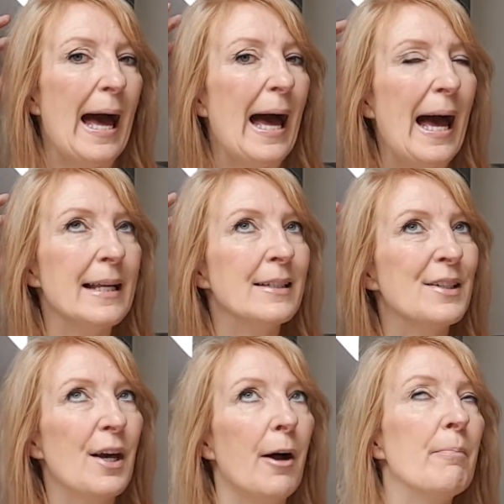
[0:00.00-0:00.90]

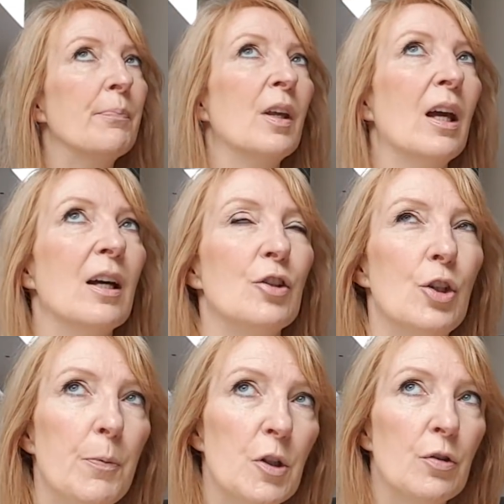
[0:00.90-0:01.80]
And um,
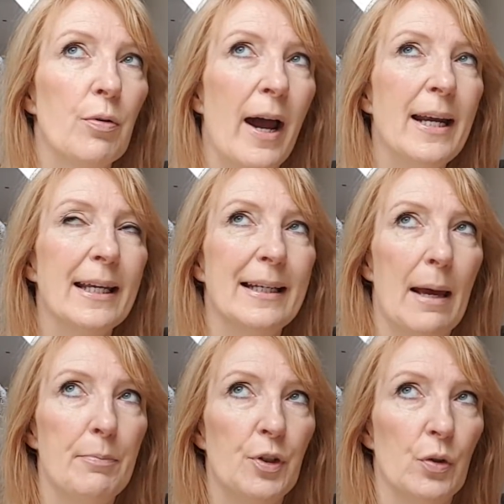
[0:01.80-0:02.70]
Jupiter trining
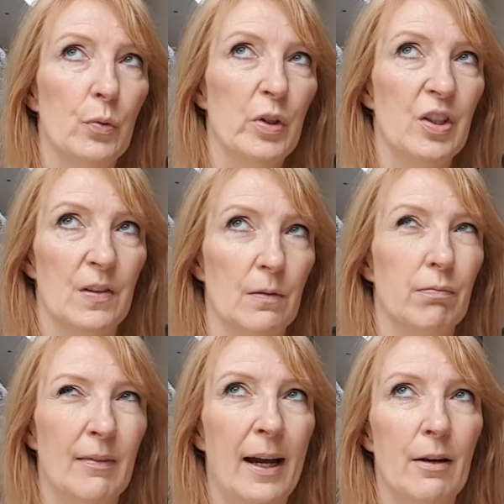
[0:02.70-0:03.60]
Neptune, which is
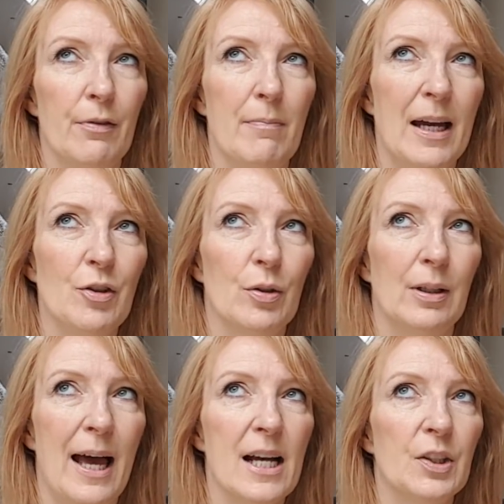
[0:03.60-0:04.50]
kind of a
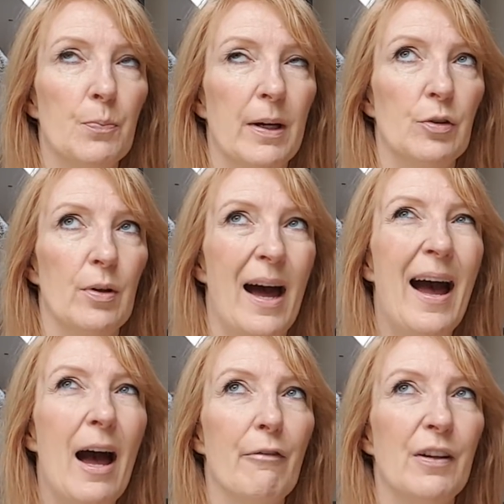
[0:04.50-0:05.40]
magical aspect to
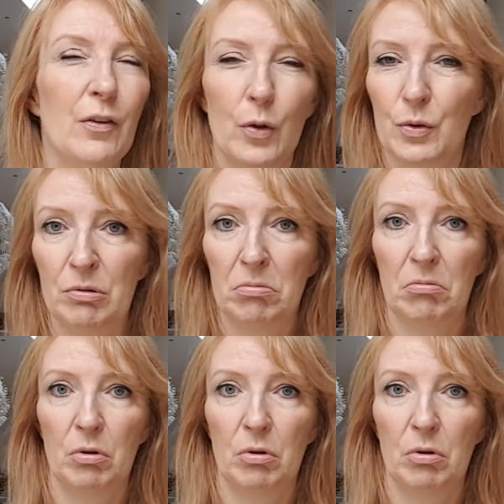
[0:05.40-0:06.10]
have in those